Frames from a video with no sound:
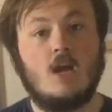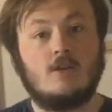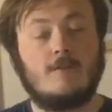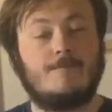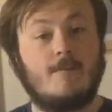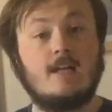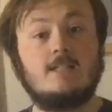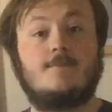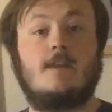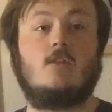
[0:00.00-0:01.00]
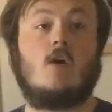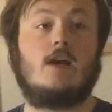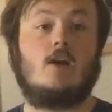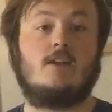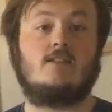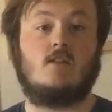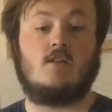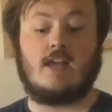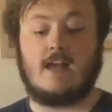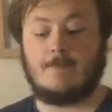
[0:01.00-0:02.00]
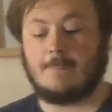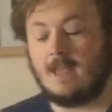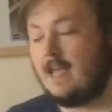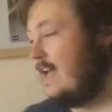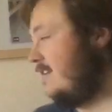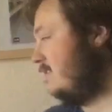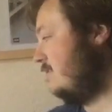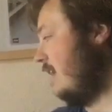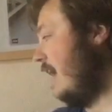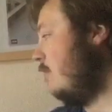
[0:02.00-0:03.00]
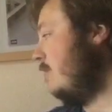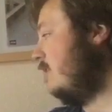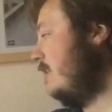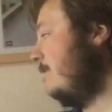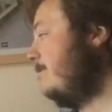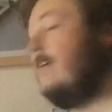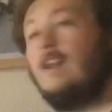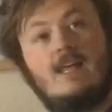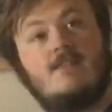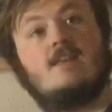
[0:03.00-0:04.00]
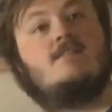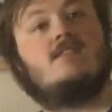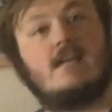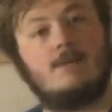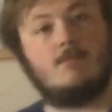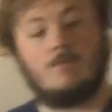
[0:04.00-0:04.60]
The first thing that I'd like to look at is how we can then fill in this table.